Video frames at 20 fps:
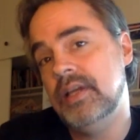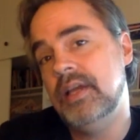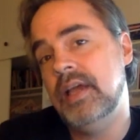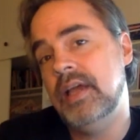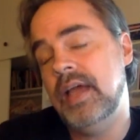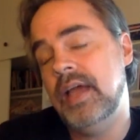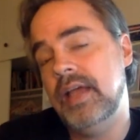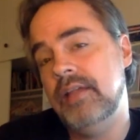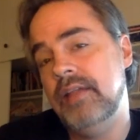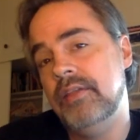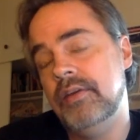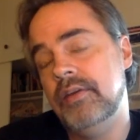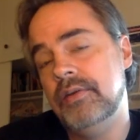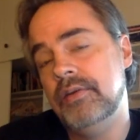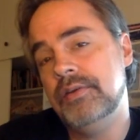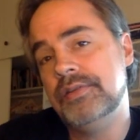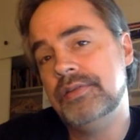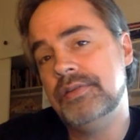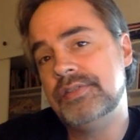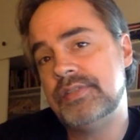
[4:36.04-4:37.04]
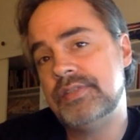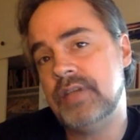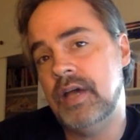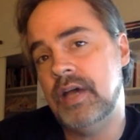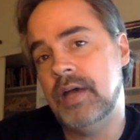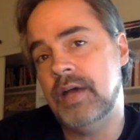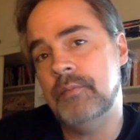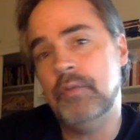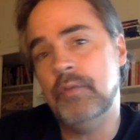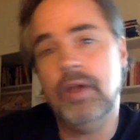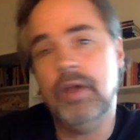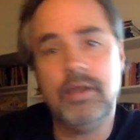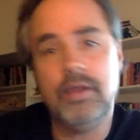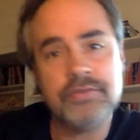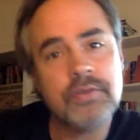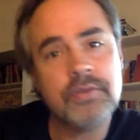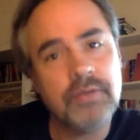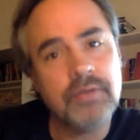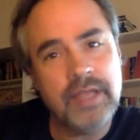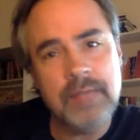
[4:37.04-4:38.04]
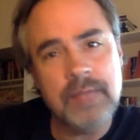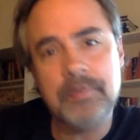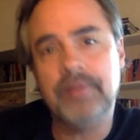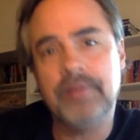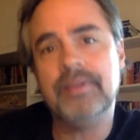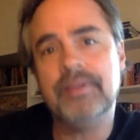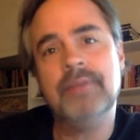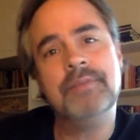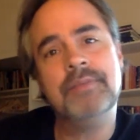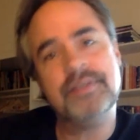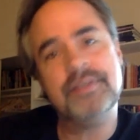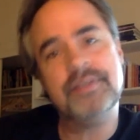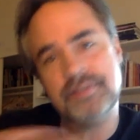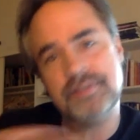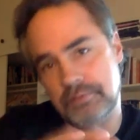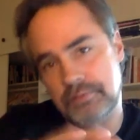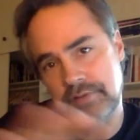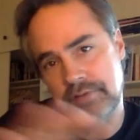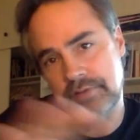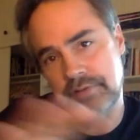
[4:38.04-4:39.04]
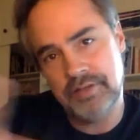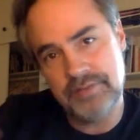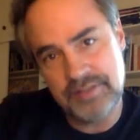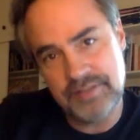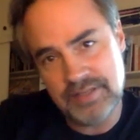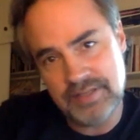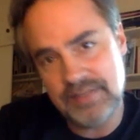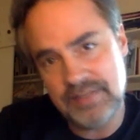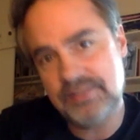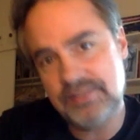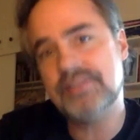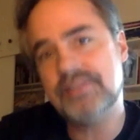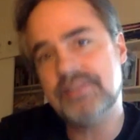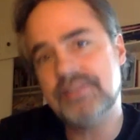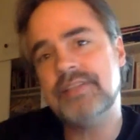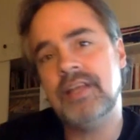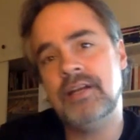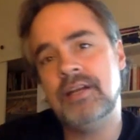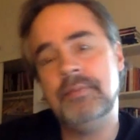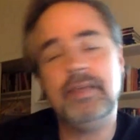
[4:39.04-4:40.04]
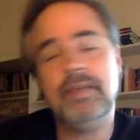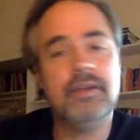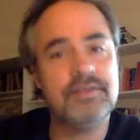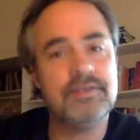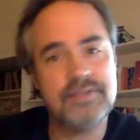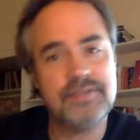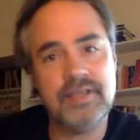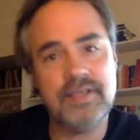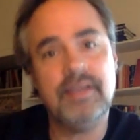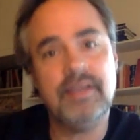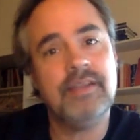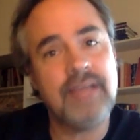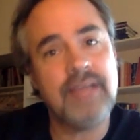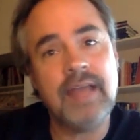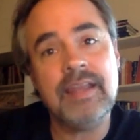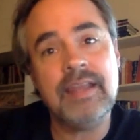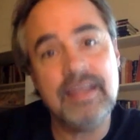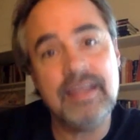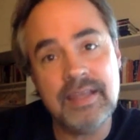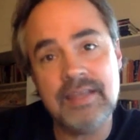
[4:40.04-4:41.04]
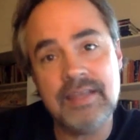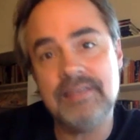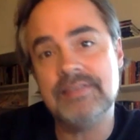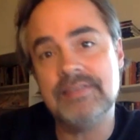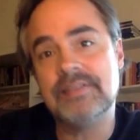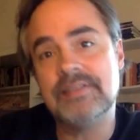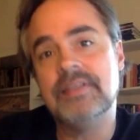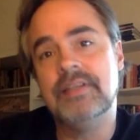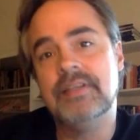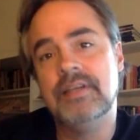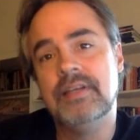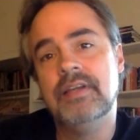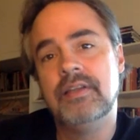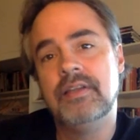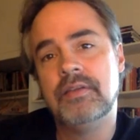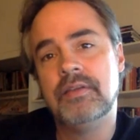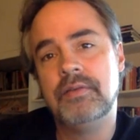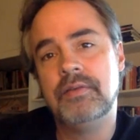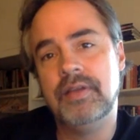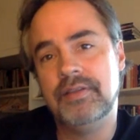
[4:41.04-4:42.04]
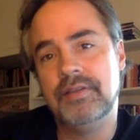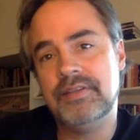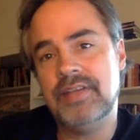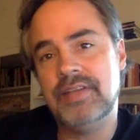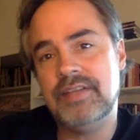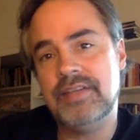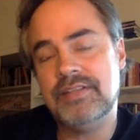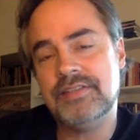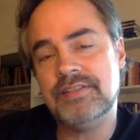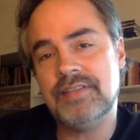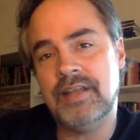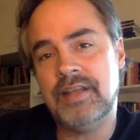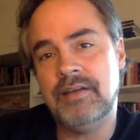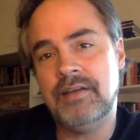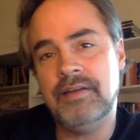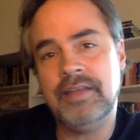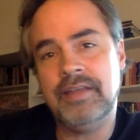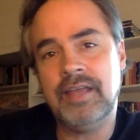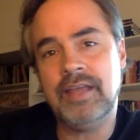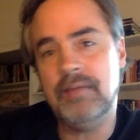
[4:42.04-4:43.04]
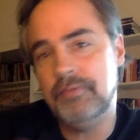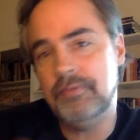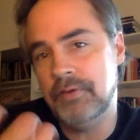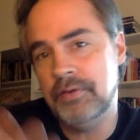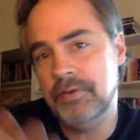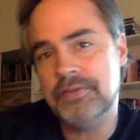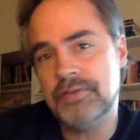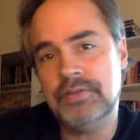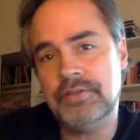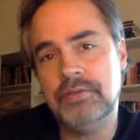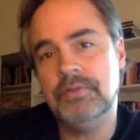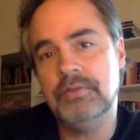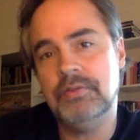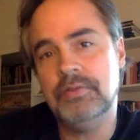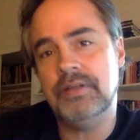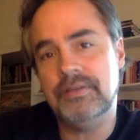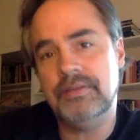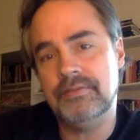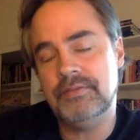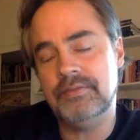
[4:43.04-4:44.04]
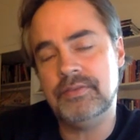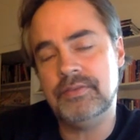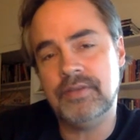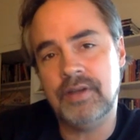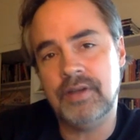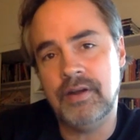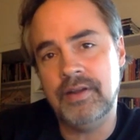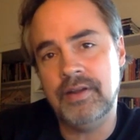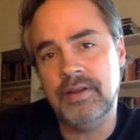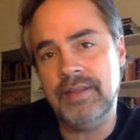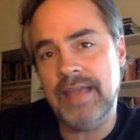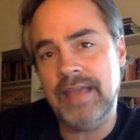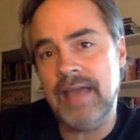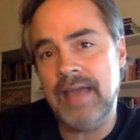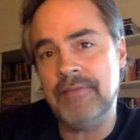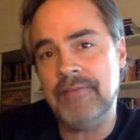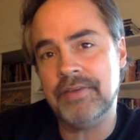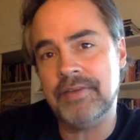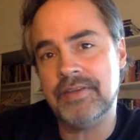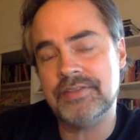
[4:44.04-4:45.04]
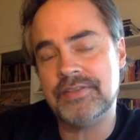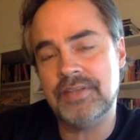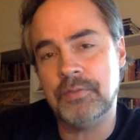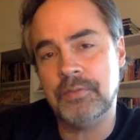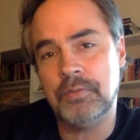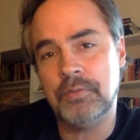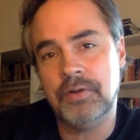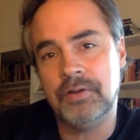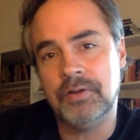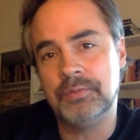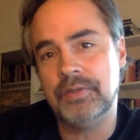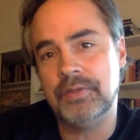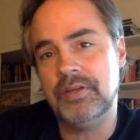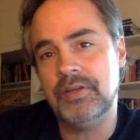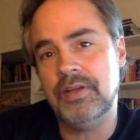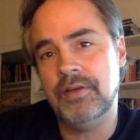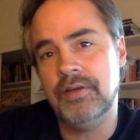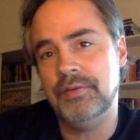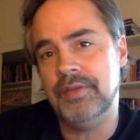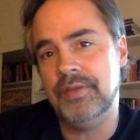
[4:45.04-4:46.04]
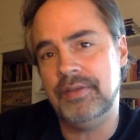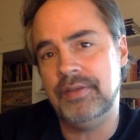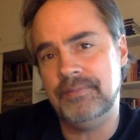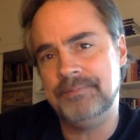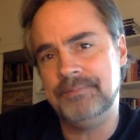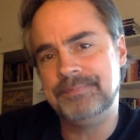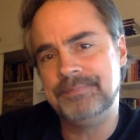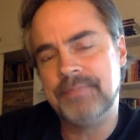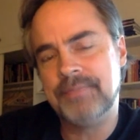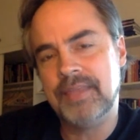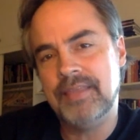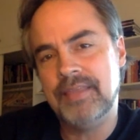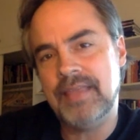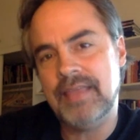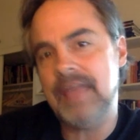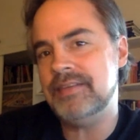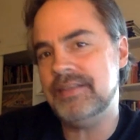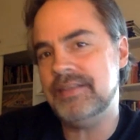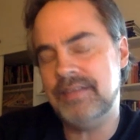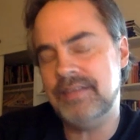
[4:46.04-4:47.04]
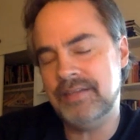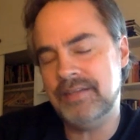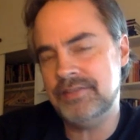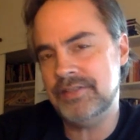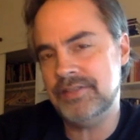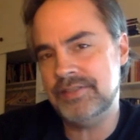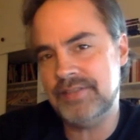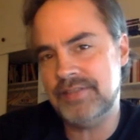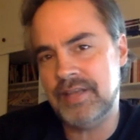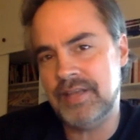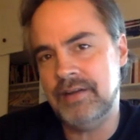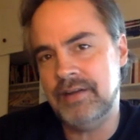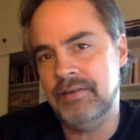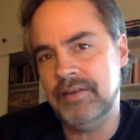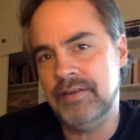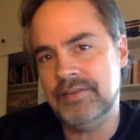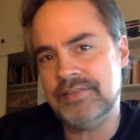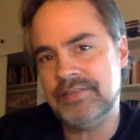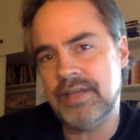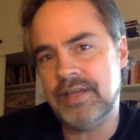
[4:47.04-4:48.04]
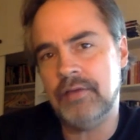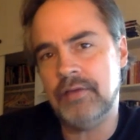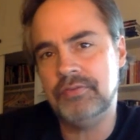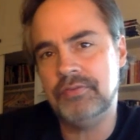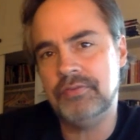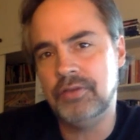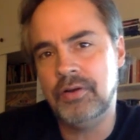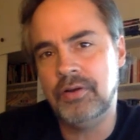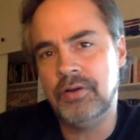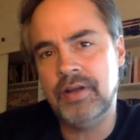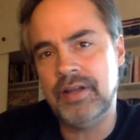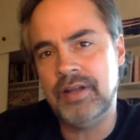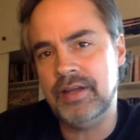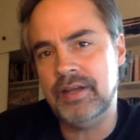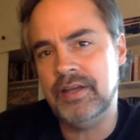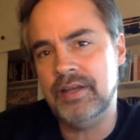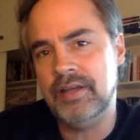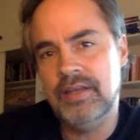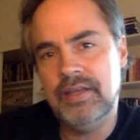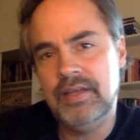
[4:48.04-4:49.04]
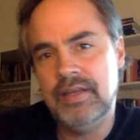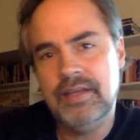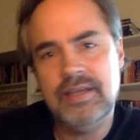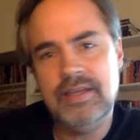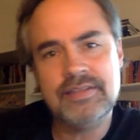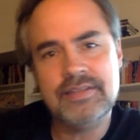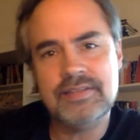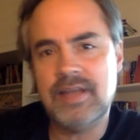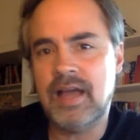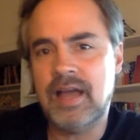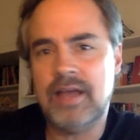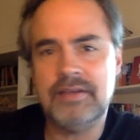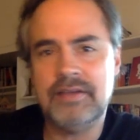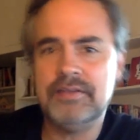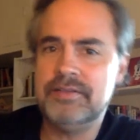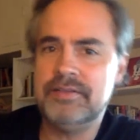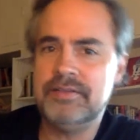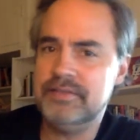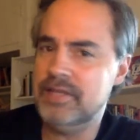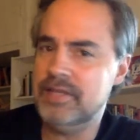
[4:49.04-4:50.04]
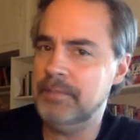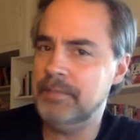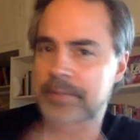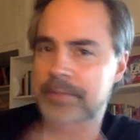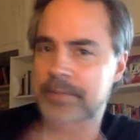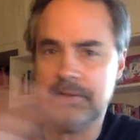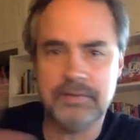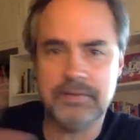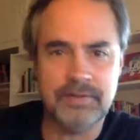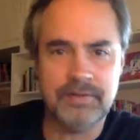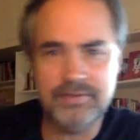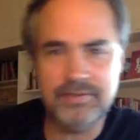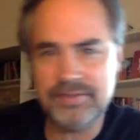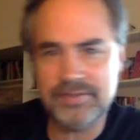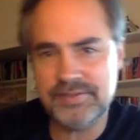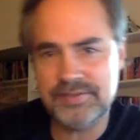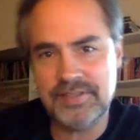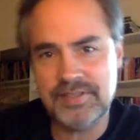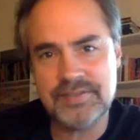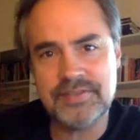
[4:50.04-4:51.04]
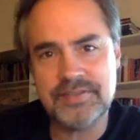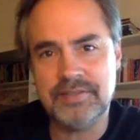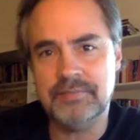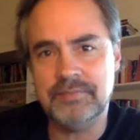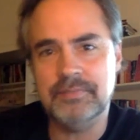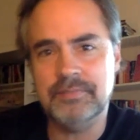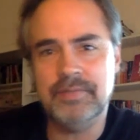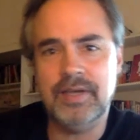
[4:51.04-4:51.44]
And those, we also label them as the real detention center, because that is the real detention center. And again, folks who are in the advocacy world would know that that detention center in South Florida is not typical of the system.